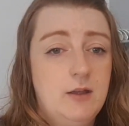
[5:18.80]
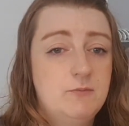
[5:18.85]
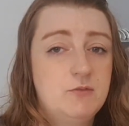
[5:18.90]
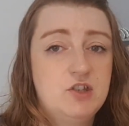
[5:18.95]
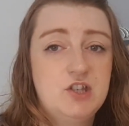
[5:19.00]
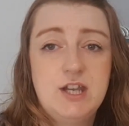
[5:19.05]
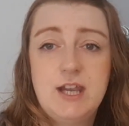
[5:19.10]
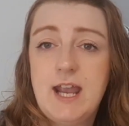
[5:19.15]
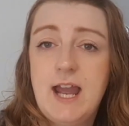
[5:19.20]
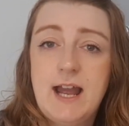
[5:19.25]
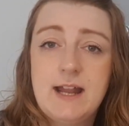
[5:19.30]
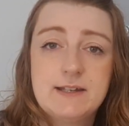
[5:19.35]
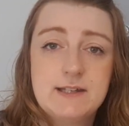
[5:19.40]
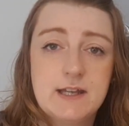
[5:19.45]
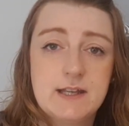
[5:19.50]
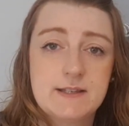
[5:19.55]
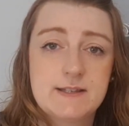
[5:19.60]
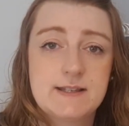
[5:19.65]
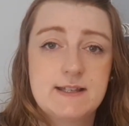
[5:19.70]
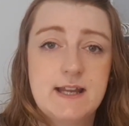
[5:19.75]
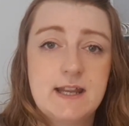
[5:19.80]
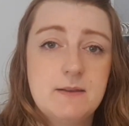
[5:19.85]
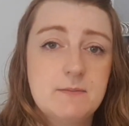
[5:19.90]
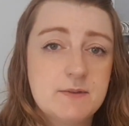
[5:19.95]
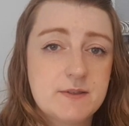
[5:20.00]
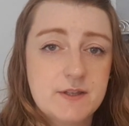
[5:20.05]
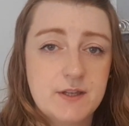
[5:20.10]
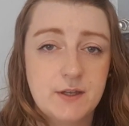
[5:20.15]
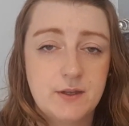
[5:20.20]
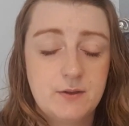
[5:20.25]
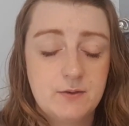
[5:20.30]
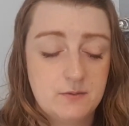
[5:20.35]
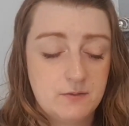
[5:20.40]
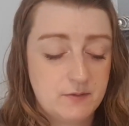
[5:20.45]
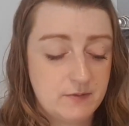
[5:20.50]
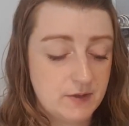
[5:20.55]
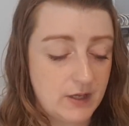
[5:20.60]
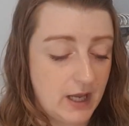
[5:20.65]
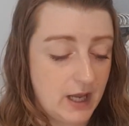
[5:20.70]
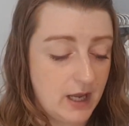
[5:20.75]
She had a sleep suit,
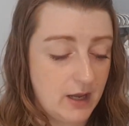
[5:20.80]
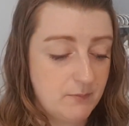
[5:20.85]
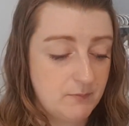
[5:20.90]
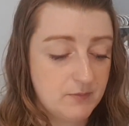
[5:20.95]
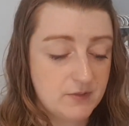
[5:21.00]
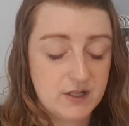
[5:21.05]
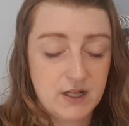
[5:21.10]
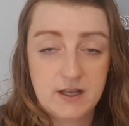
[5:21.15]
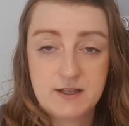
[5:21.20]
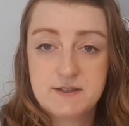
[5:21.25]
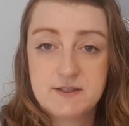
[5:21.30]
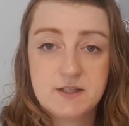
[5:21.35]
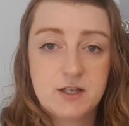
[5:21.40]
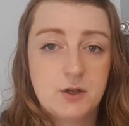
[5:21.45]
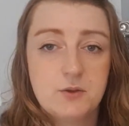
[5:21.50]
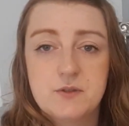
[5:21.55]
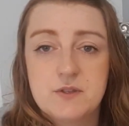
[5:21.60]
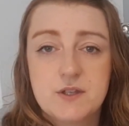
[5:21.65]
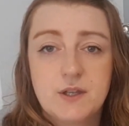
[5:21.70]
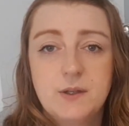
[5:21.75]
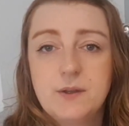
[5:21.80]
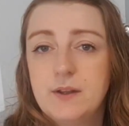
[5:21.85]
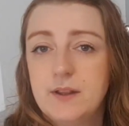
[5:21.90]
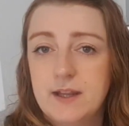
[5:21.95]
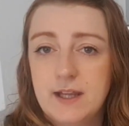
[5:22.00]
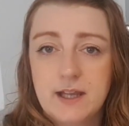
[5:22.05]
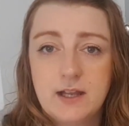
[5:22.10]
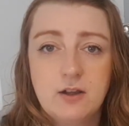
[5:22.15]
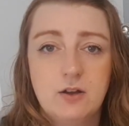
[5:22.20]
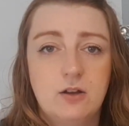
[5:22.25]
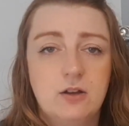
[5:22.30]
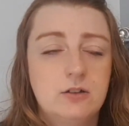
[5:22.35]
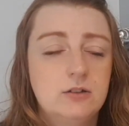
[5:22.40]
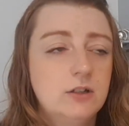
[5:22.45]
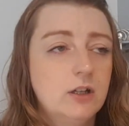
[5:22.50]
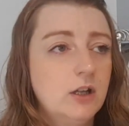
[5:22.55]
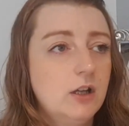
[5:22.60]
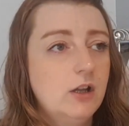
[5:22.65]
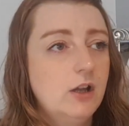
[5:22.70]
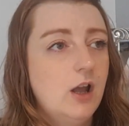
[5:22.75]
like snowsuit thing on.
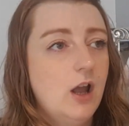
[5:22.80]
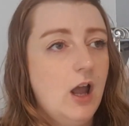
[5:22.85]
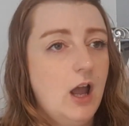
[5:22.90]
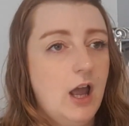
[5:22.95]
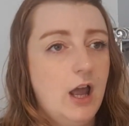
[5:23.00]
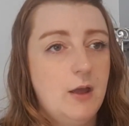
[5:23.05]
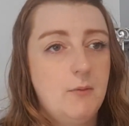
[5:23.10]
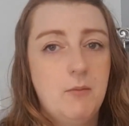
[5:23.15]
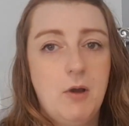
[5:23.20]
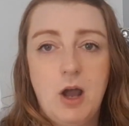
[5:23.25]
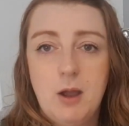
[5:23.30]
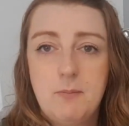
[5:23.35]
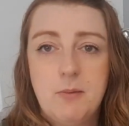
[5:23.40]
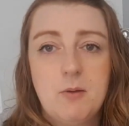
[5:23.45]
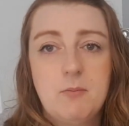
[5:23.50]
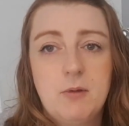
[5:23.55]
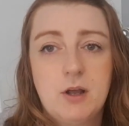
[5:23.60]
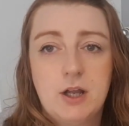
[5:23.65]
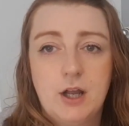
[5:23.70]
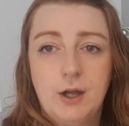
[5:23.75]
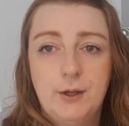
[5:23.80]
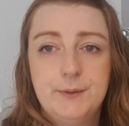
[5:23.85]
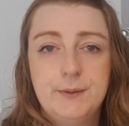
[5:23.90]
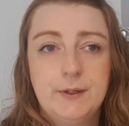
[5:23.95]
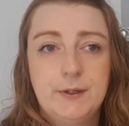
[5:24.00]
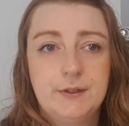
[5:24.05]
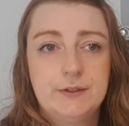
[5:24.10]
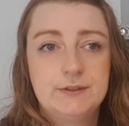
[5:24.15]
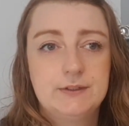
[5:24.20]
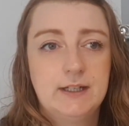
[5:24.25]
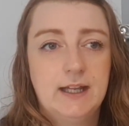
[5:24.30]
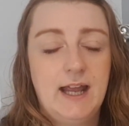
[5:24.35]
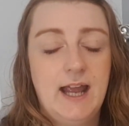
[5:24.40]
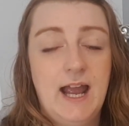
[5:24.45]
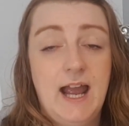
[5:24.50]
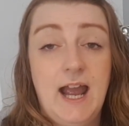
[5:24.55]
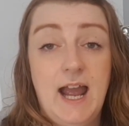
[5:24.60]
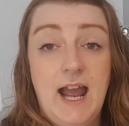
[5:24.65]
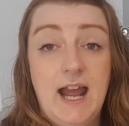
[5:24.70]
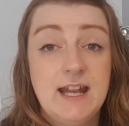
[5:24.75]
I put my coat on,
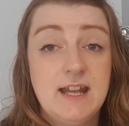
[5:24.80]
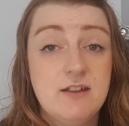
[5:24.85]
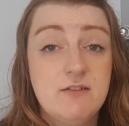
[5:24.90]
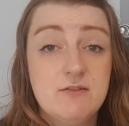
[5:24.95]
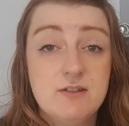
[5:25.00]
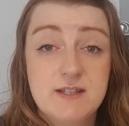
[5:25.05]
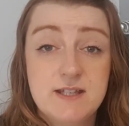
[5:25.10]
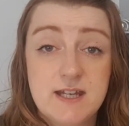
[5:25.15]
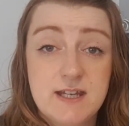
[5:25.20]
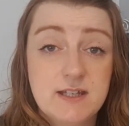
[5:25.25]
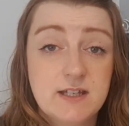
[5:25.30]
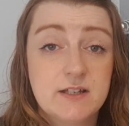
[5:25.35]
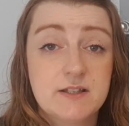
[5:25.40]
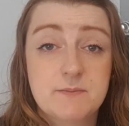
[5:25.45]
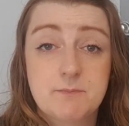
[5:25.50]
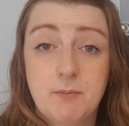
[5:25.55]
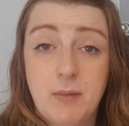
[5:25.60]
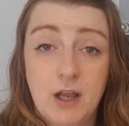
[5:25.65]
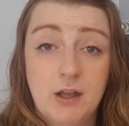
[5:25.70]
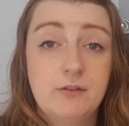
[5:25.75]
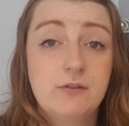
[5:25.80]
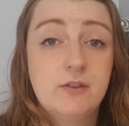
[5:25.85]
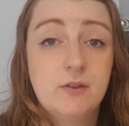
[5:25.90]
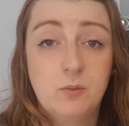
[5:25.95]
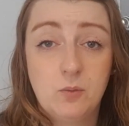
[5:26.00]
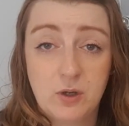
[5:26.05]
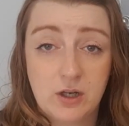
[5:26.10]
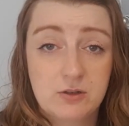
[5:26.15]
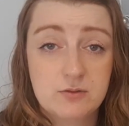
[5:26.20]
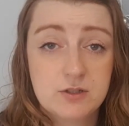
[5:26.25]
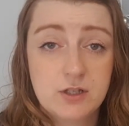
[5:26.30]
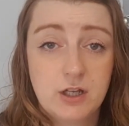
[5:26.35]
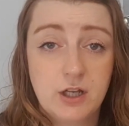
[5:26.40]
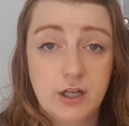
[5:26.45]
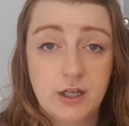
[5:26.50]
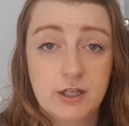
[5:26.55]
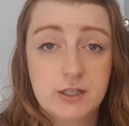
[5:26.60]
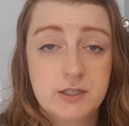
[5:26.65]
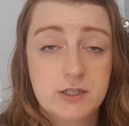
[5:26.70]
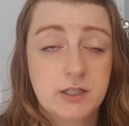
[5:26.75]
and it did us both the world of
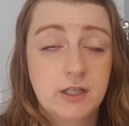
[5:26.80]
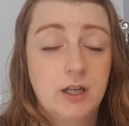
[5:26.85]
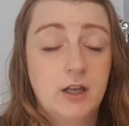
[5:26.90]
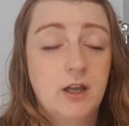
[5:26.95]
good.